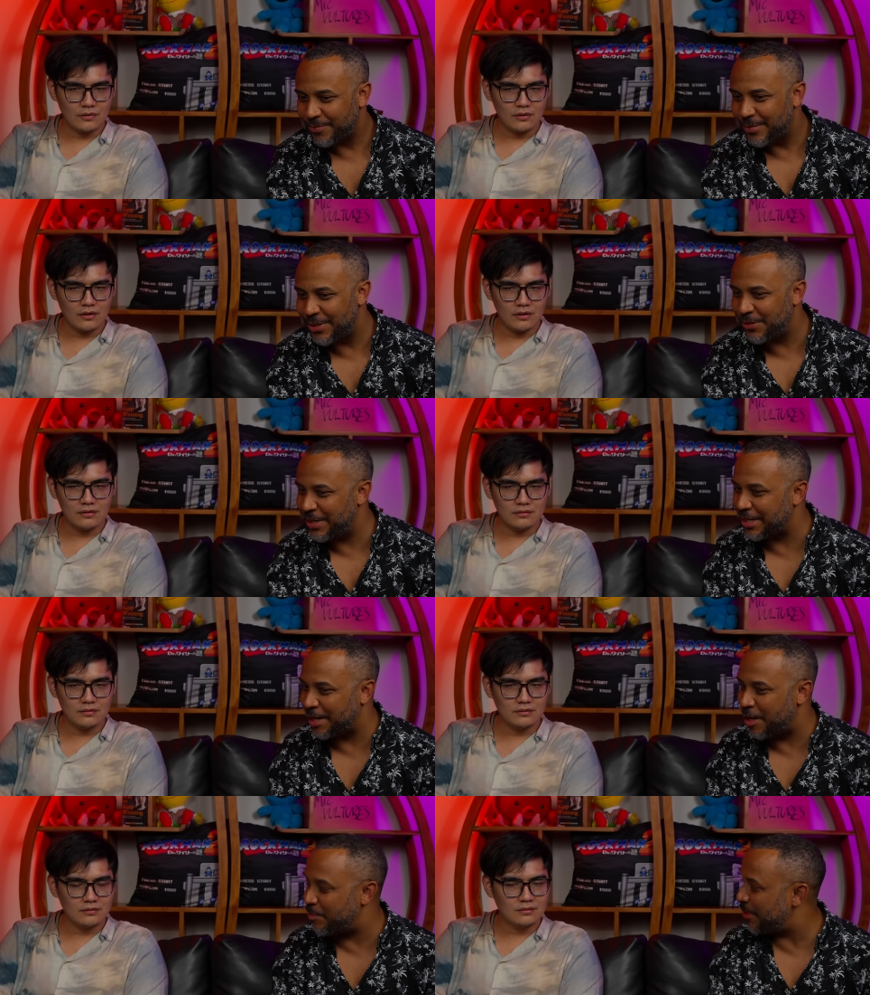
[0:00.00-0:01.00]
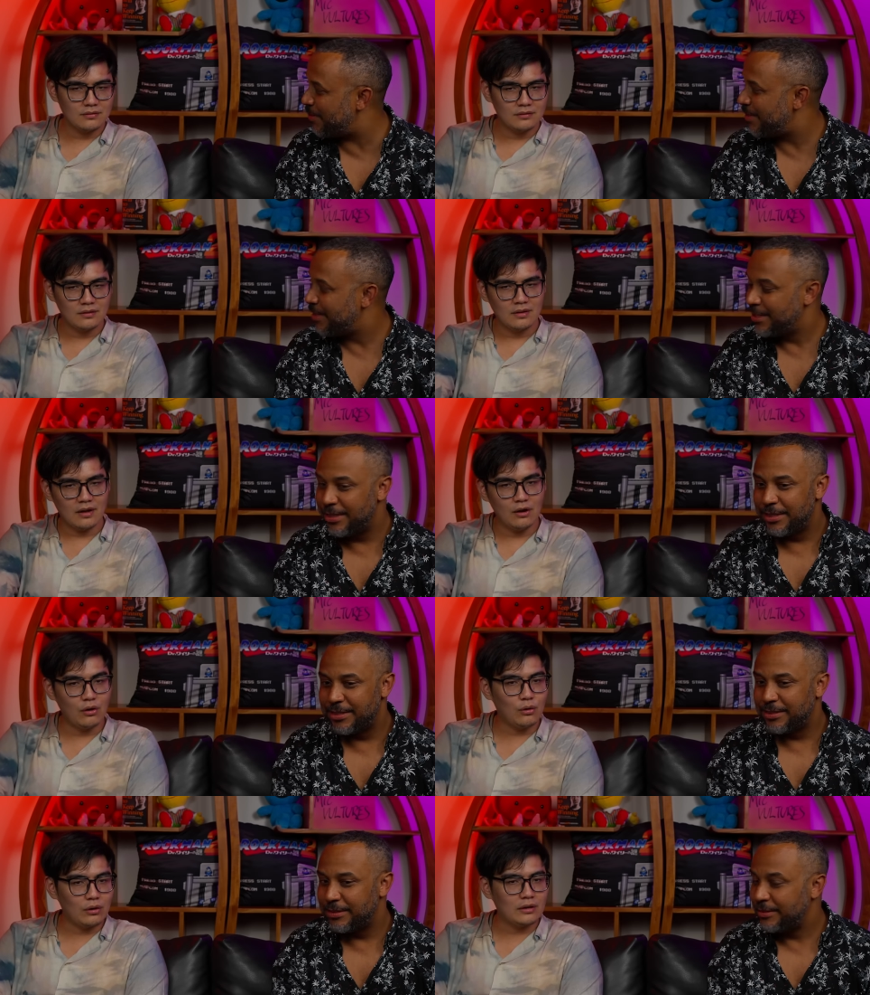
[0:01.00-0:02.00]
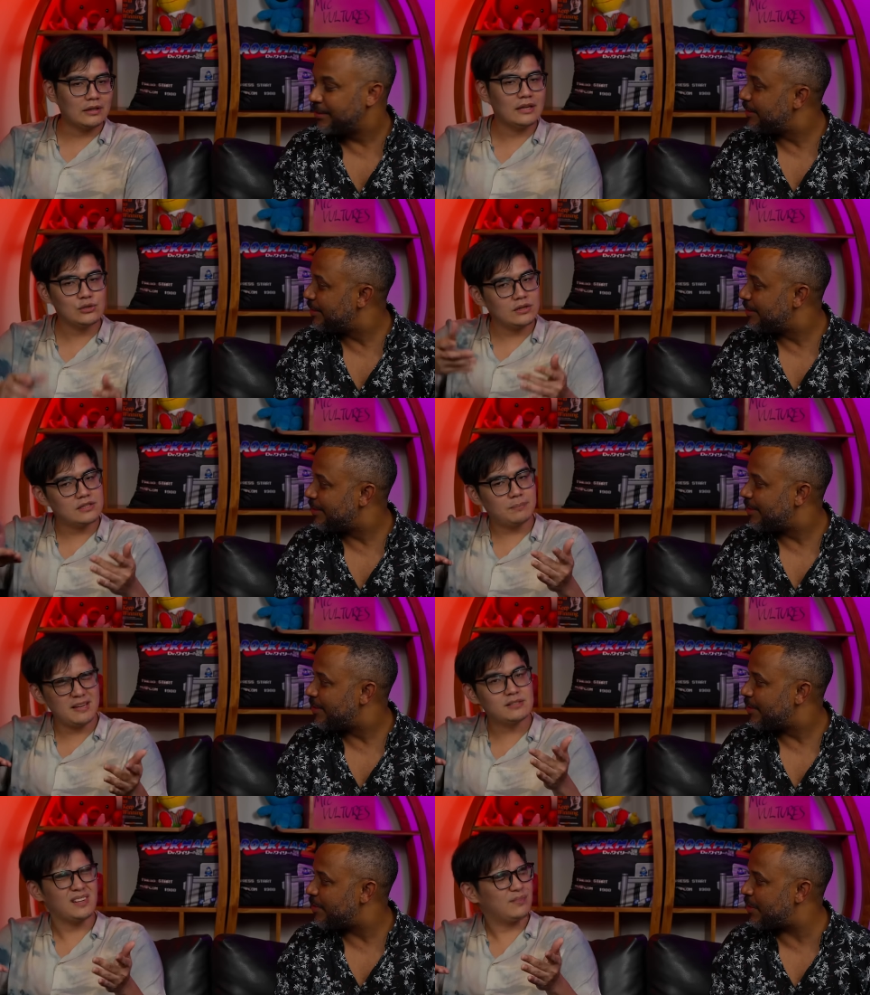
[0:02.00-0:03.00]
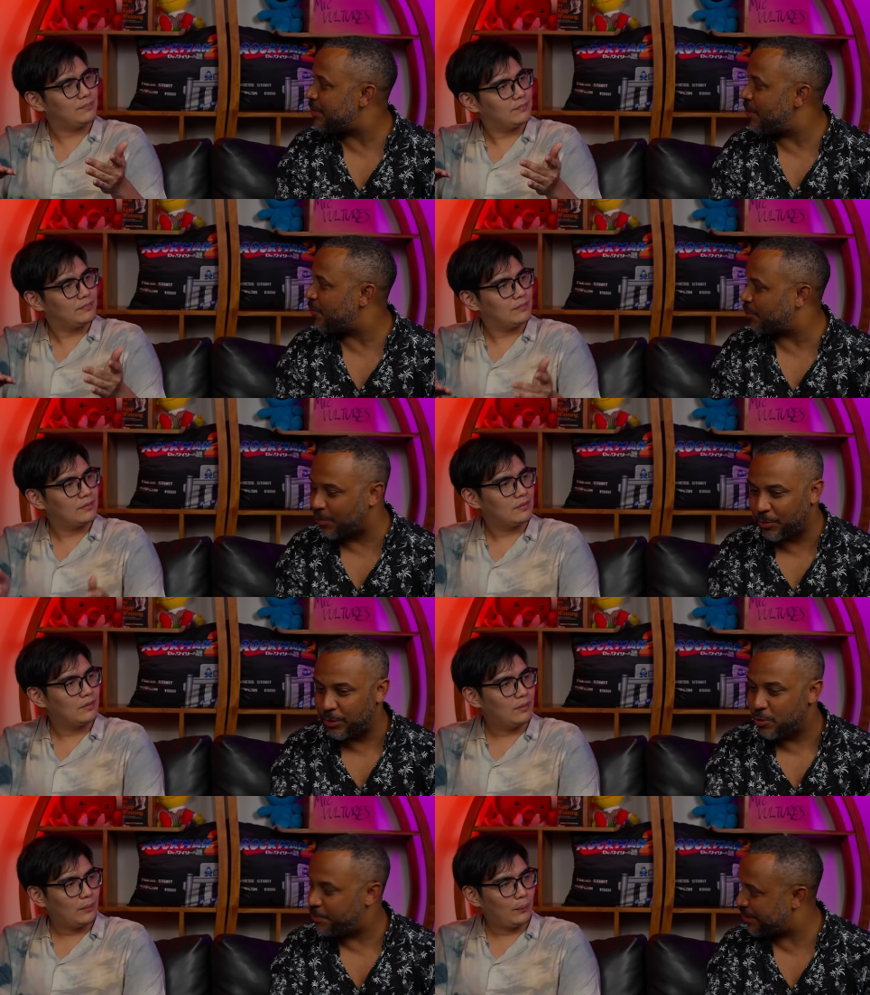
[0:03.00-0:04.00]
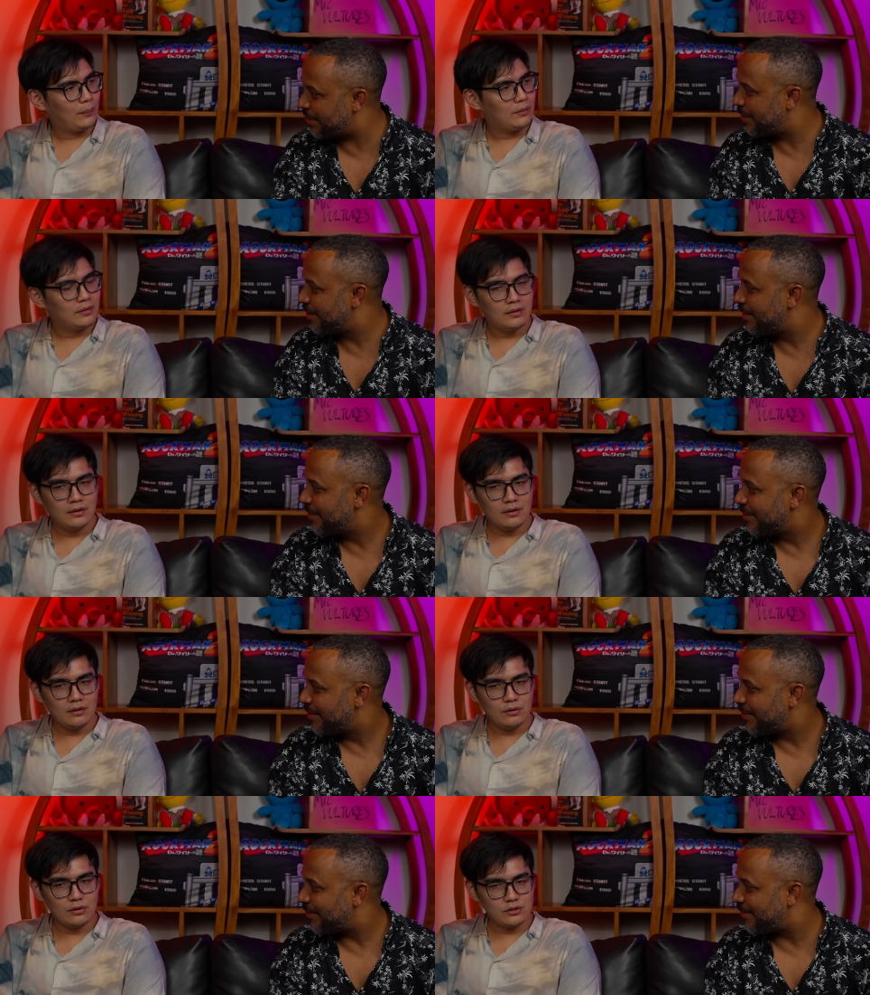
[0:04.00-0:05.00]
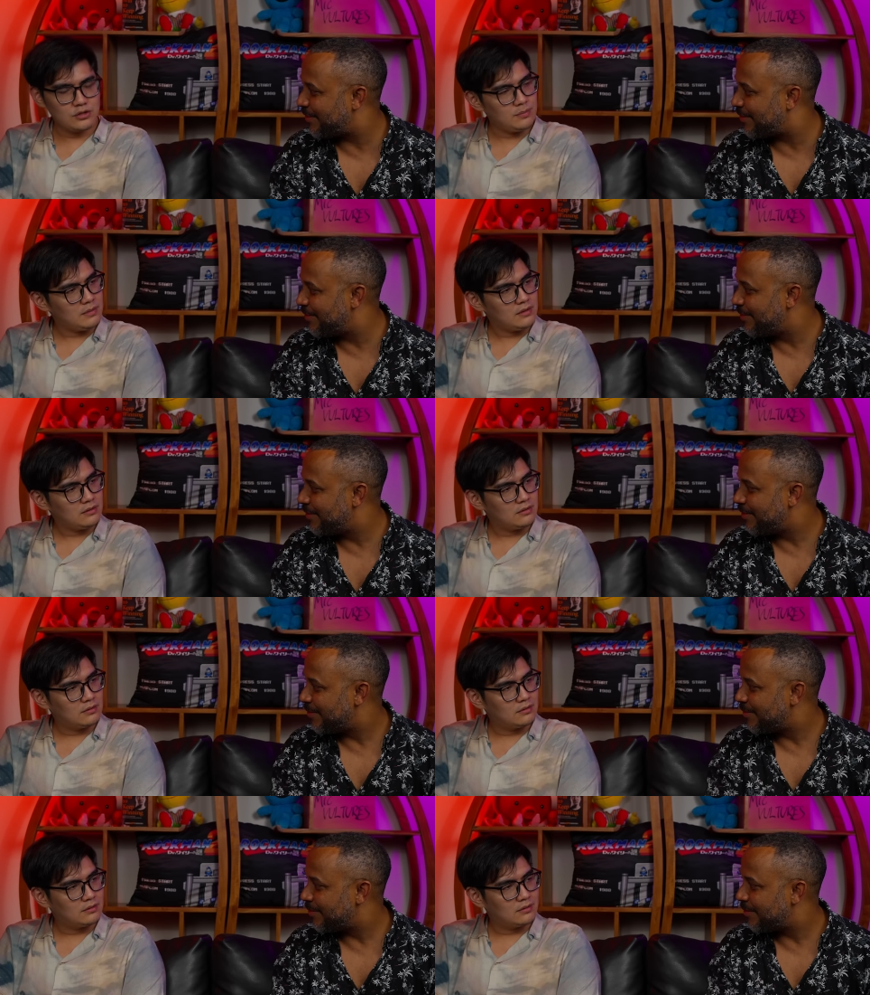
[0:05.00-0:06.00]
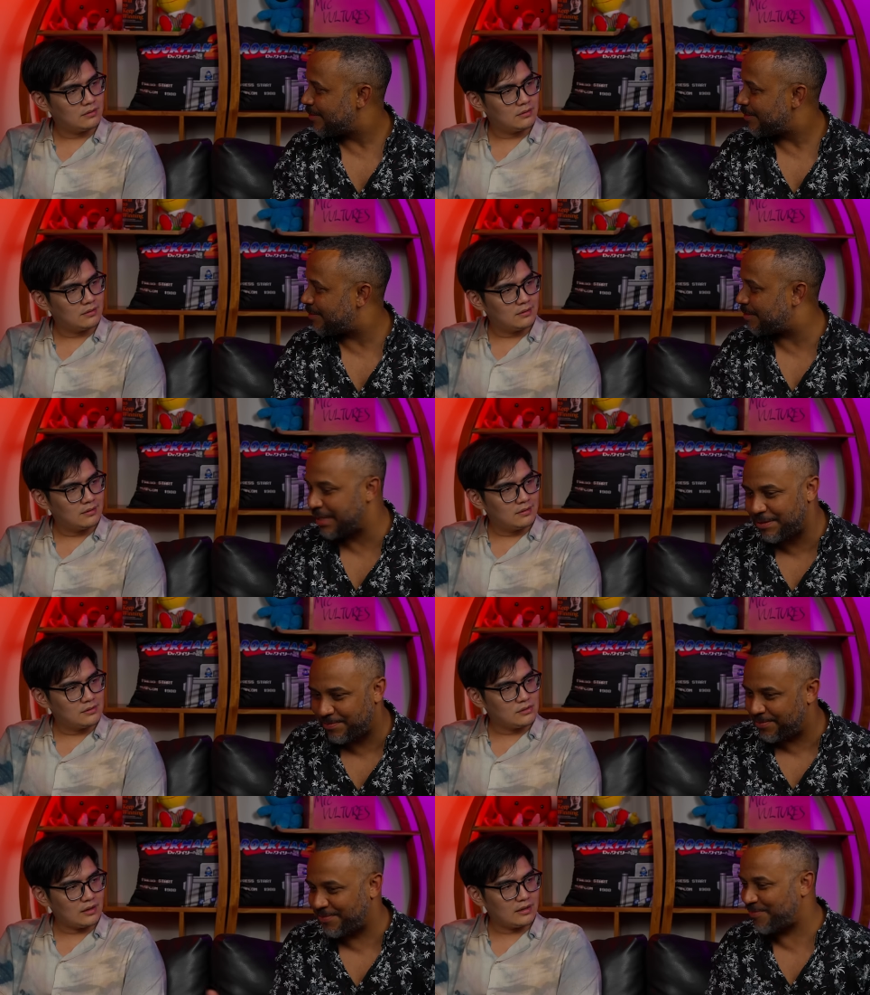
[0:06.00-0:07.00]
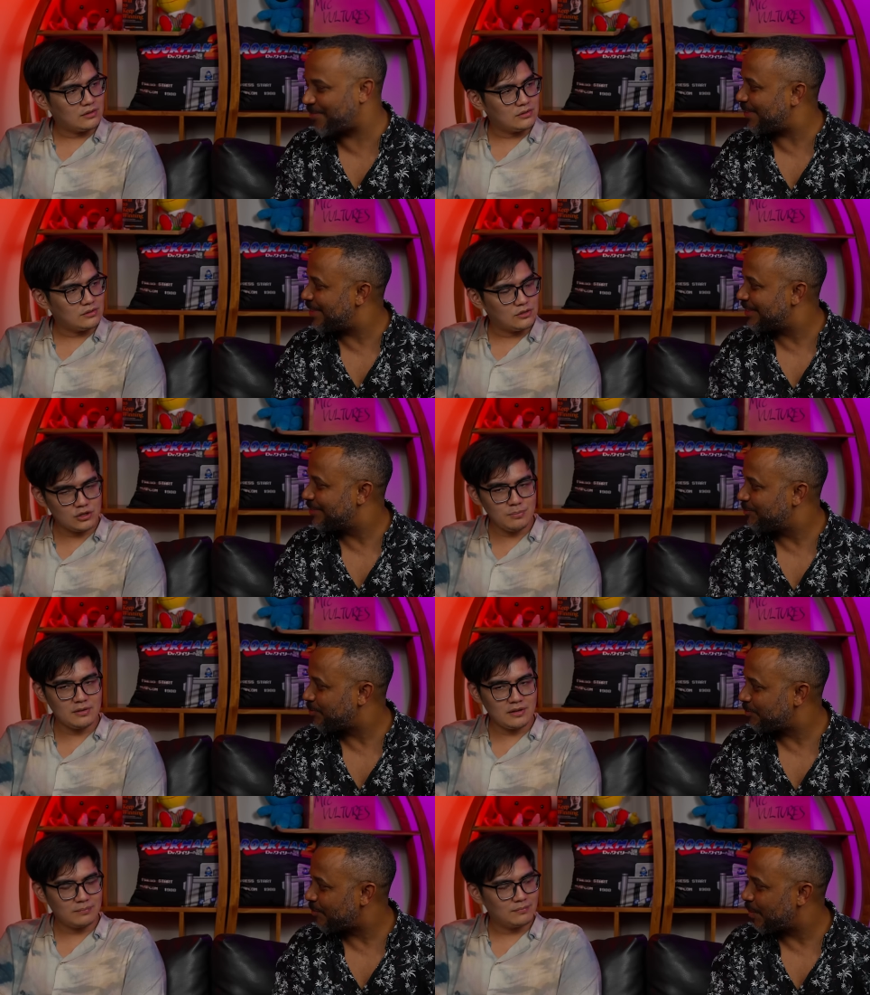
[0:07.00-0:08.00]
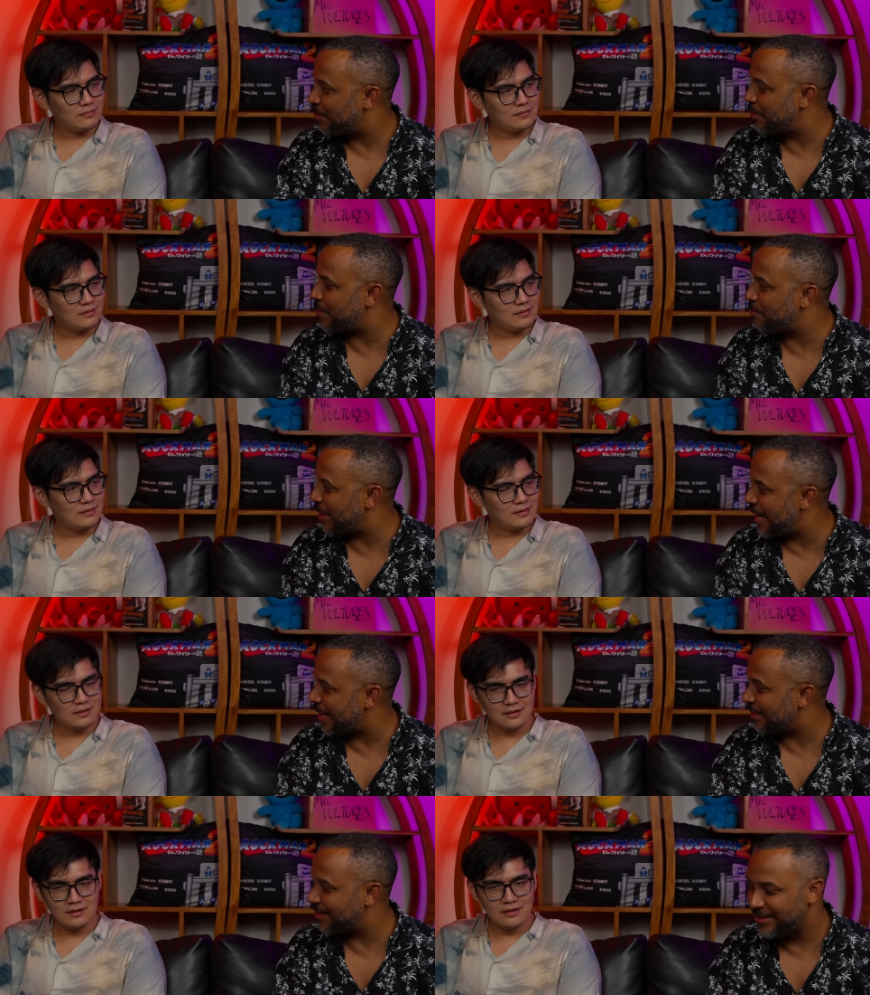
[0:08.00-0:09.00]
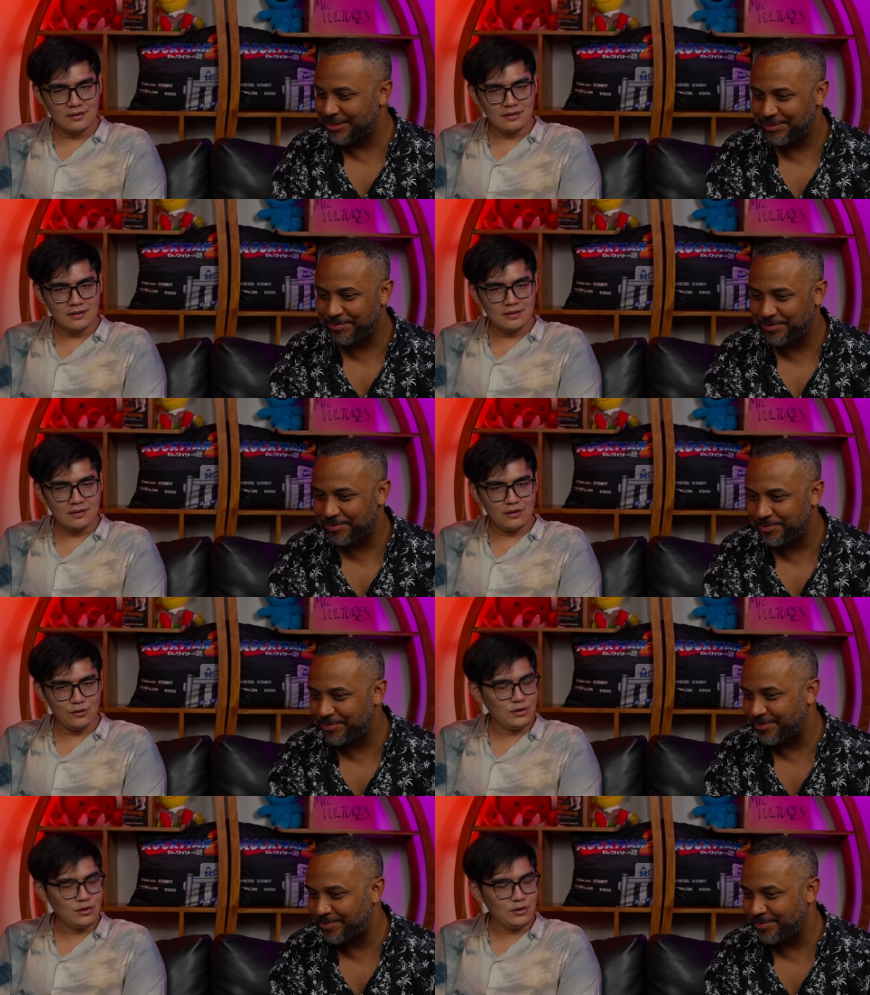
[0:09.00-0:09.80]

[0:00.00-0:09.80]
Speaker 1: You don't get a combo. Oh, oh, the next one is a mix-up. There's no throw loops. Oh, you got shimmy. So I can shimmy them. But you can block. Oh, you